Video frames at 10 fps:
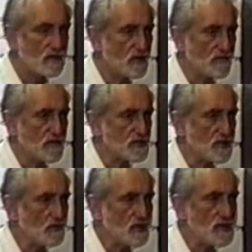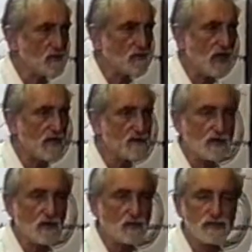Therefore, there's no legal right
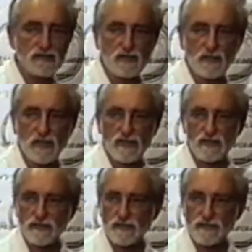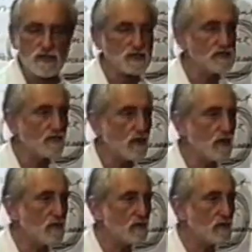to hold us and bind us to the Church of
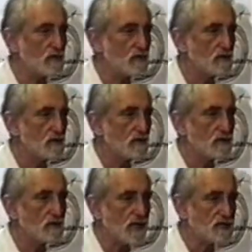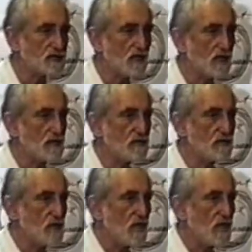Rome. That's gone.